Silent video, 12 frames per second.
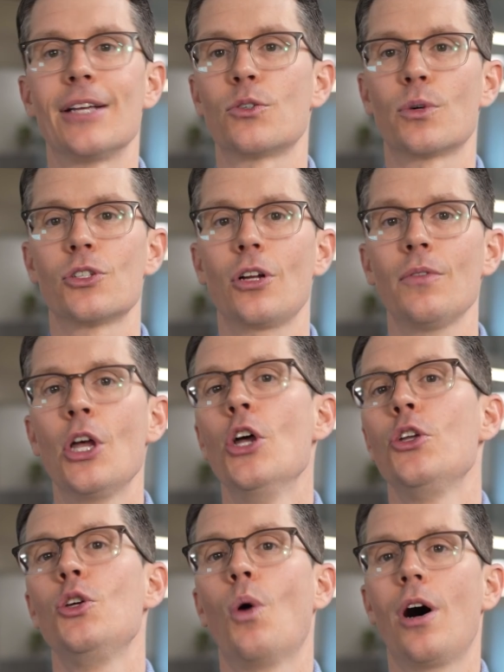As a result,
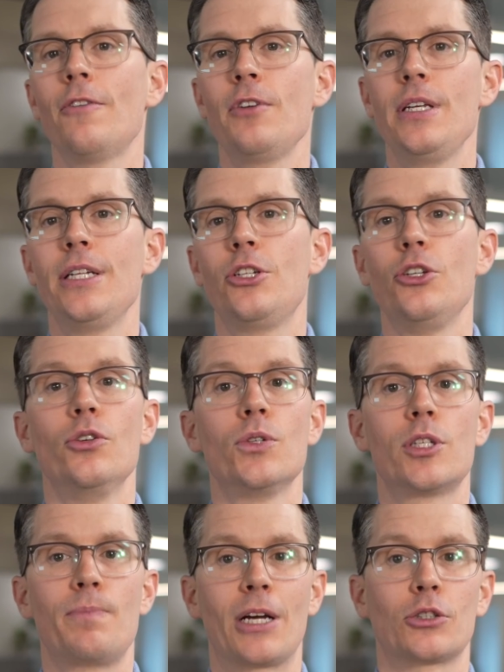you often need to
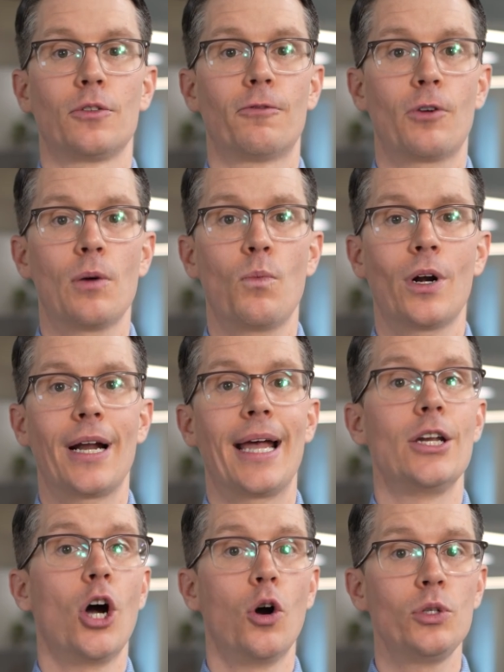use special firmware
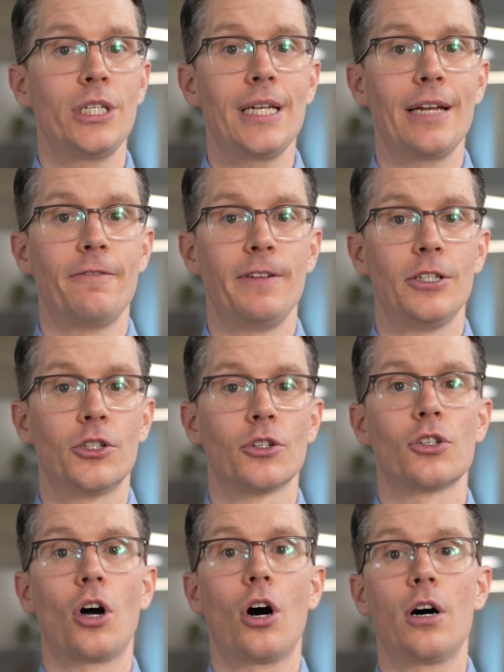and O T A
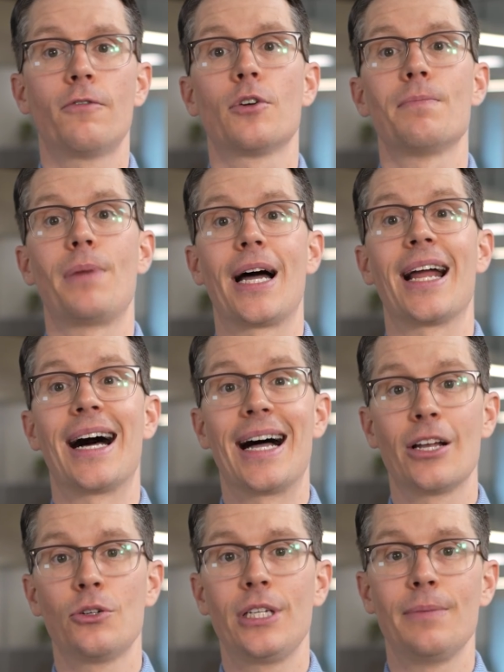features offered by
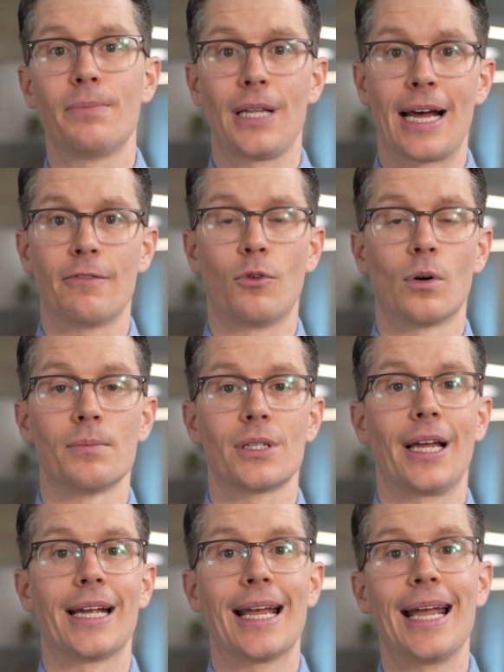IoT
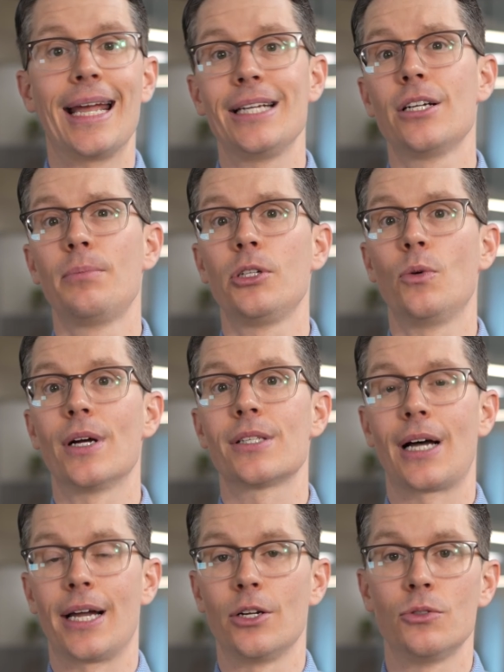platforms like A W
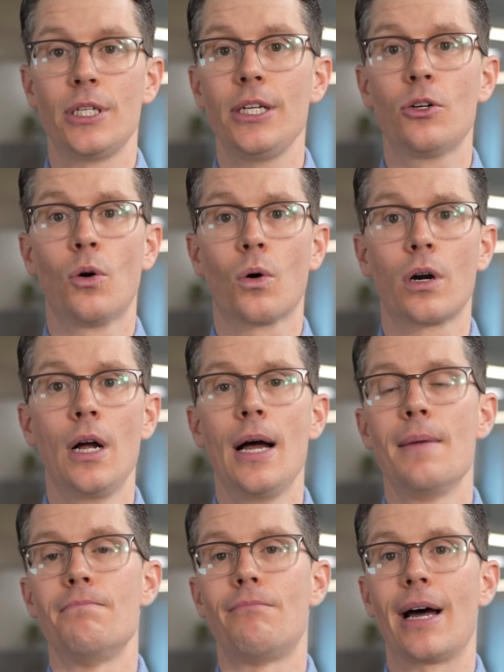S IoT Core,
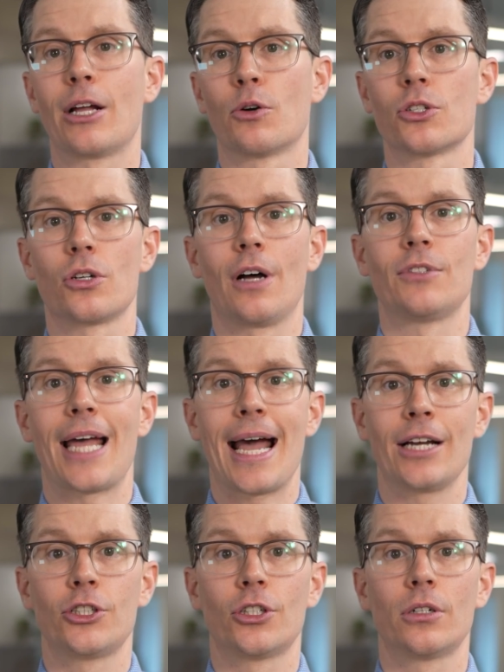Microsoft
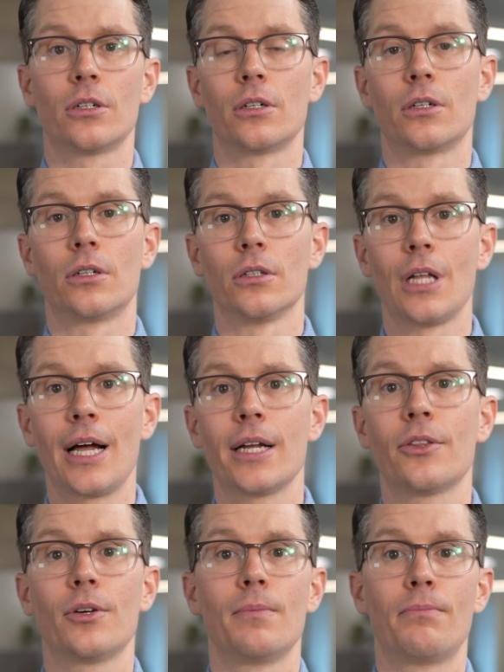Azure,
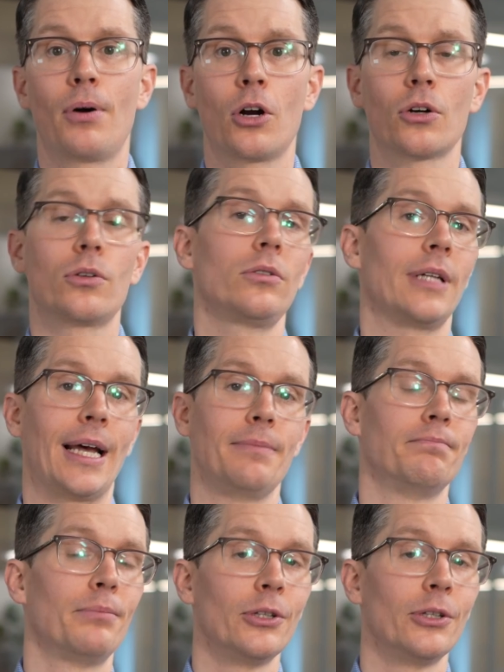Goliath, Particle, and